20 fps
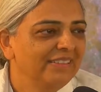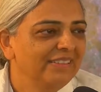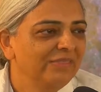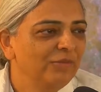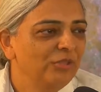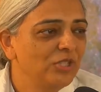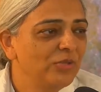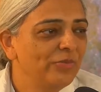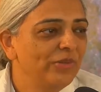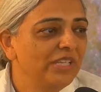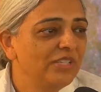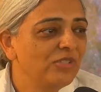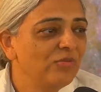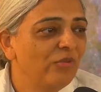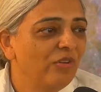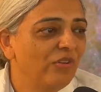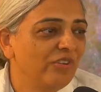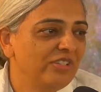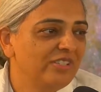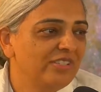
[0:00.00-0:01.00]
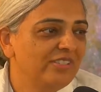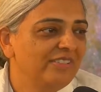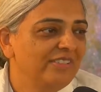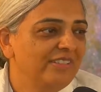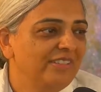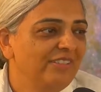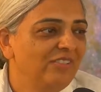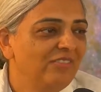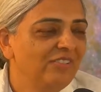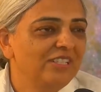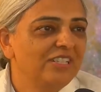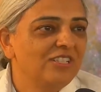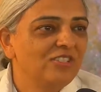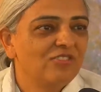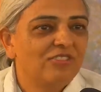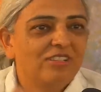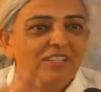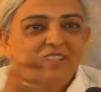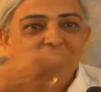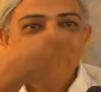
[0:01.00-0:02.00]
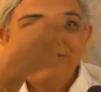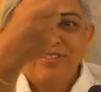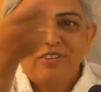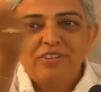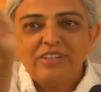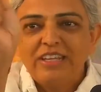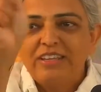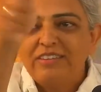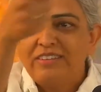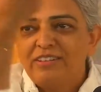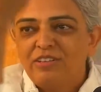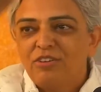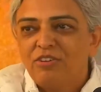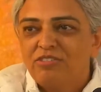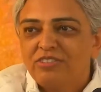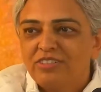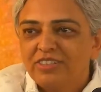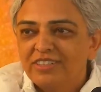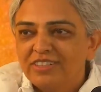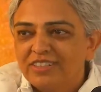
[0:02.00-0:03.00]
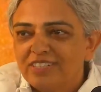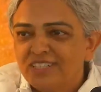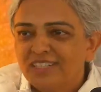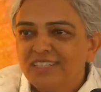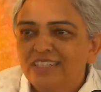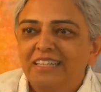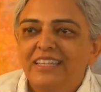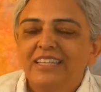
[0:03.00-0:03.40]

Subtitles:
Which means what? Not literally you've gone out and conquered